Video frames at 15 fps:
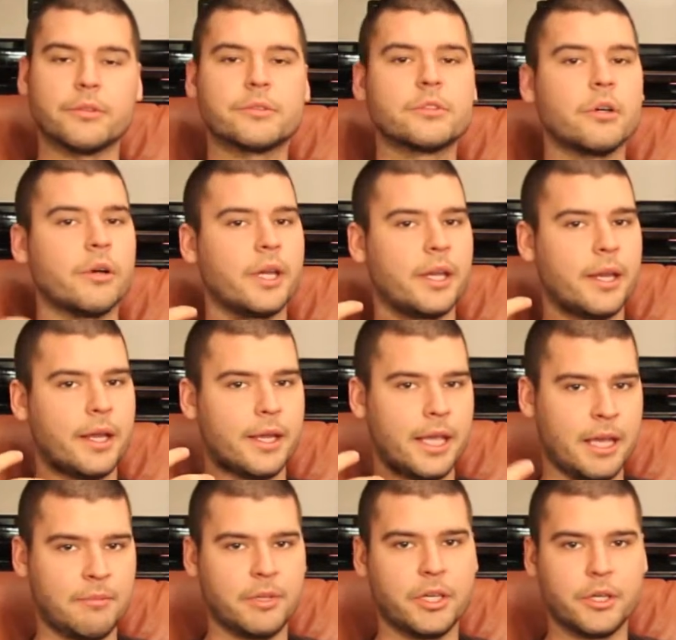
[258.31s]
So it
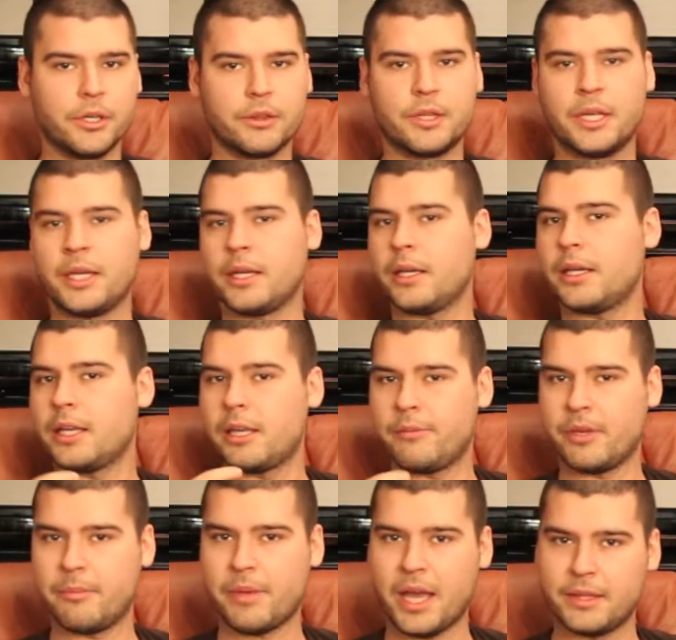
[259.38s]
can be a good thing, it can be
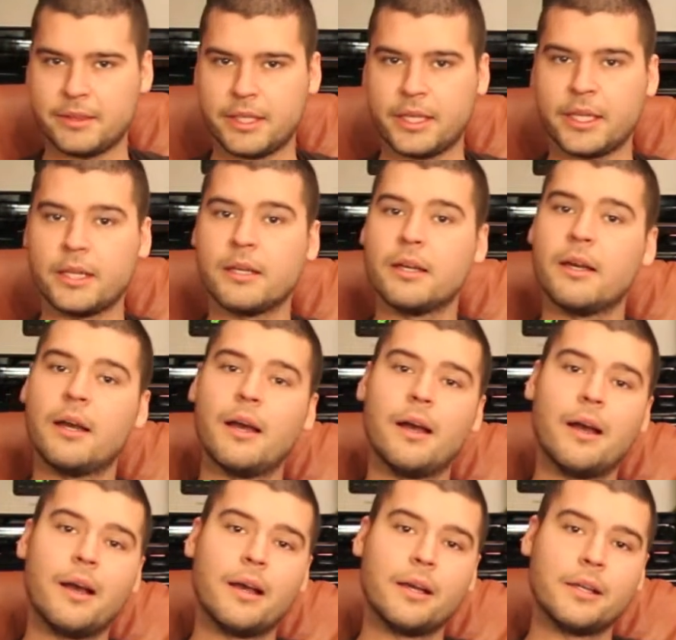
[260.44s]
a bad thing.
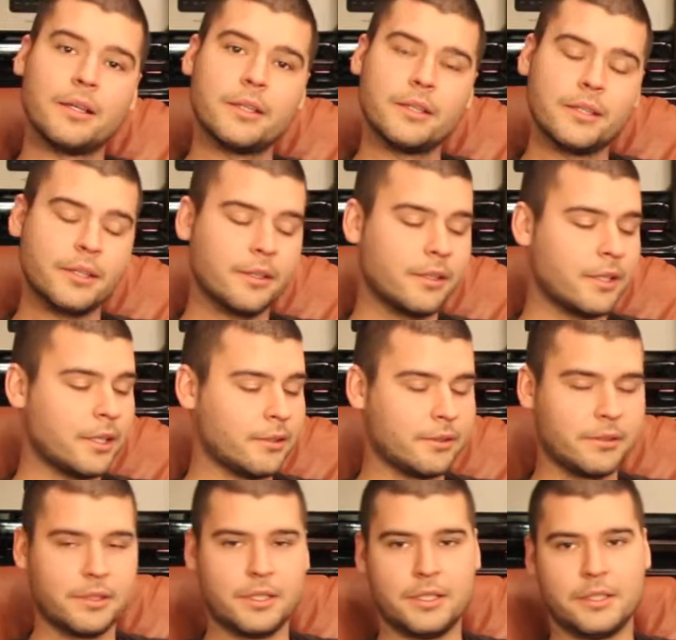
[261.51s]
You don't know.
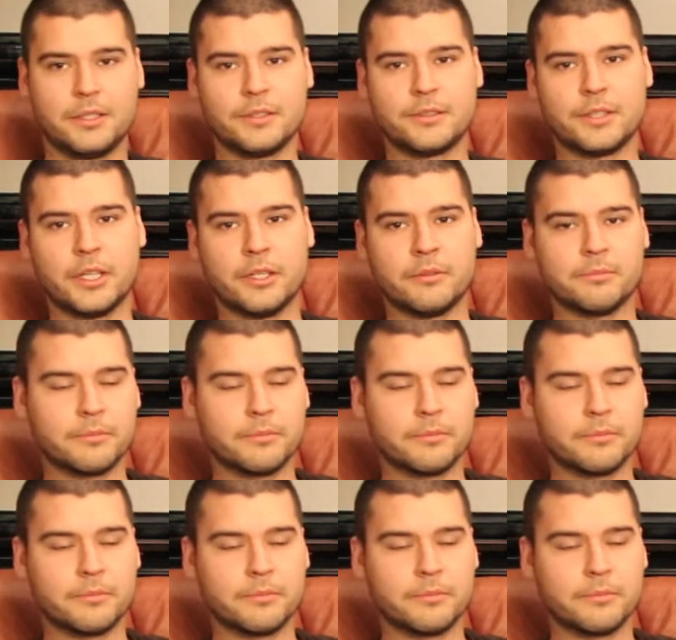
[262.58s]
So